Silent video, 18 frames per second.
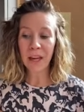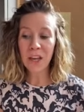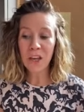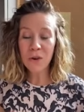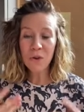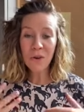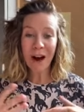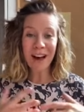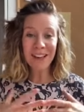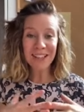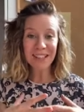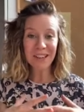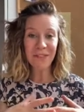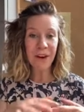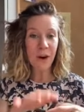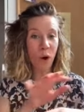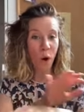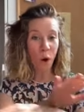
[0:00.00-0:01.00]
you ask
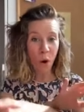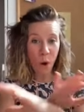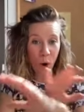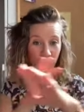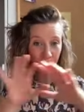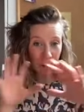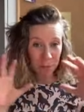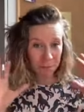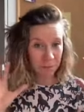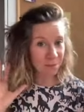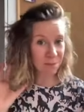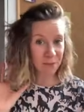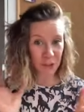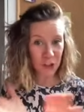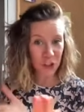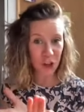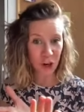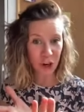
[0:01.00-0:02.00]
the whole
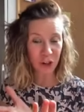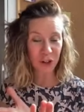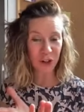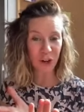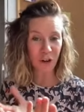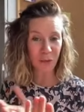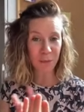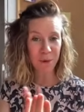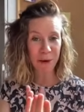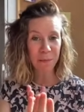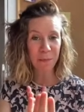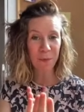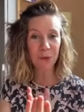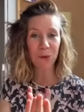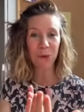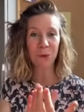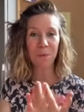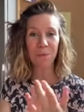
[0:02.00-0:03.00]
circle of
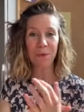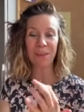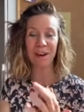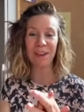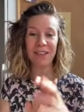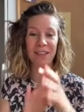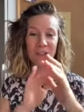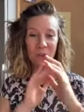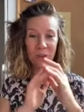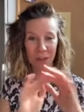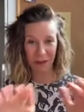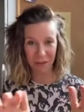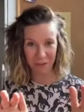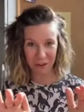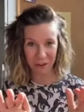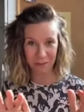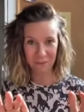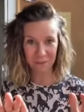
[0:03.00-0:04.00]
people to improvise
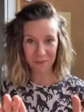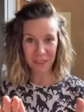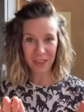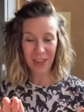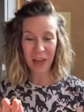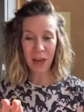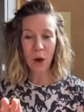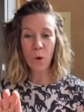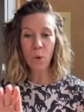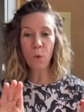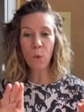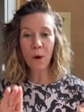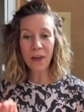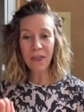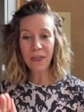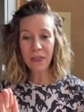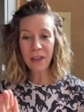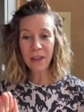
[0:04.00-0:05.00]
together
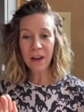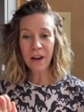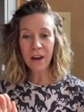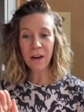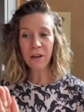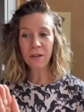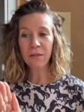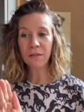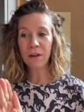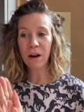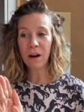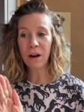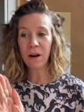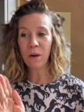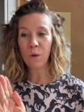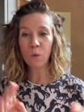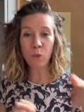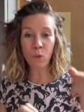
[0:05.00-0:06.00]
with
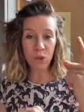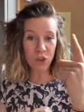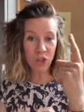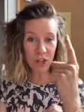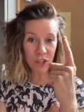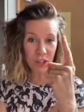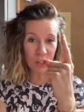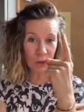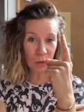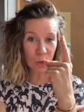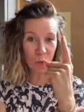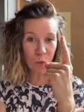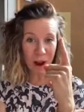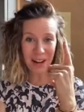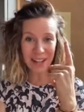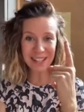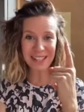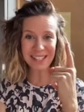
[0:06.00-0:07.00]
just
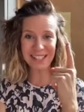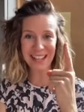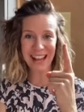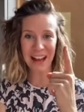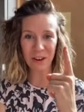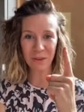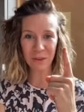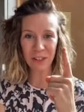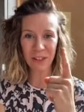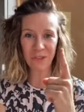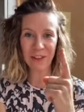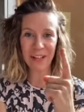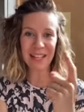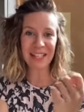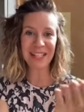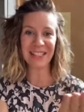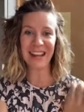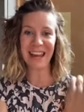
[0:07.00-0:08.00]
one sound
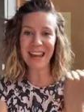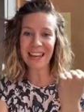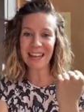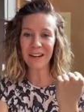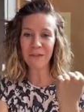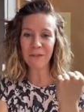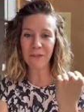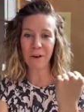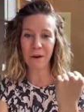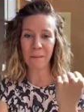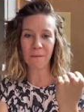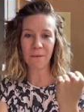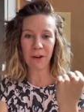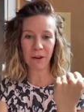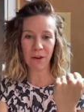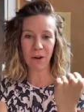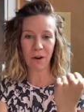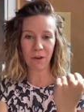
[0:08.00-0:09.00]
that is taken from
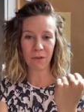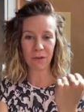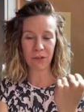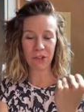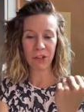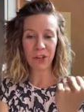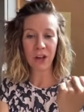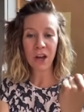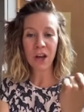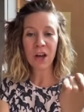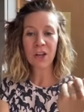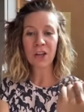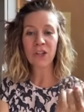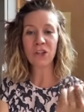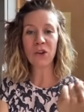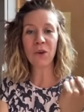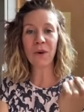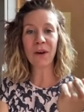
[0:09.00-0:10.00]
the chorus.
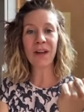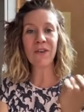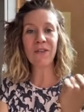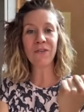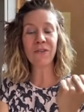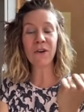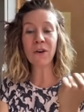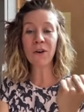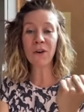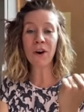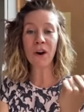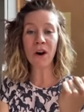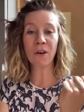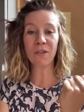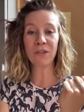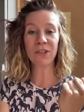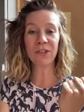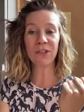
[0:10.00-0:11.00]
So if your
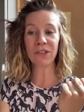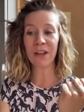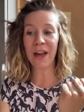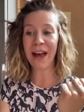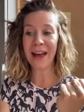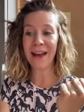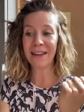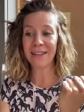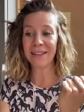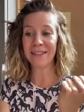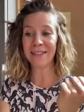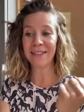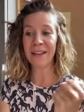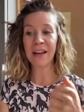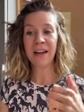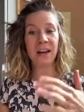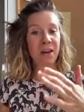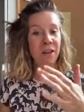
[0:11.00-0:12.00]
chorus
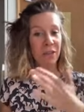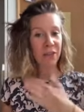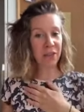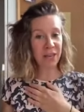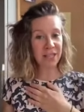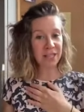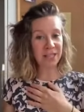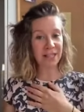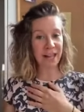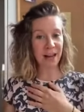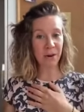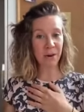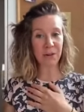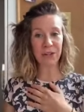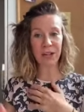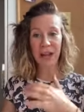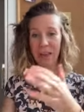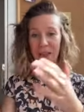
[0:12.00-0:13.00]
has this
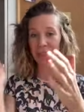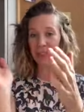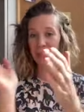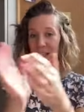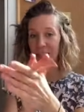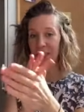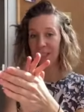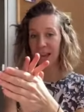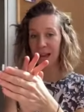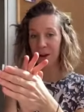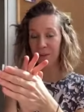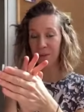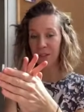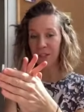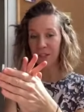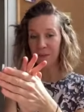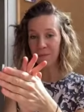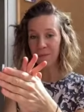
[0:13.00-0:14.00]
sound and this
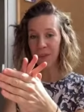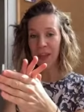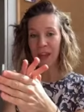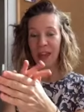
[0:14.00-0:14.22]
sound,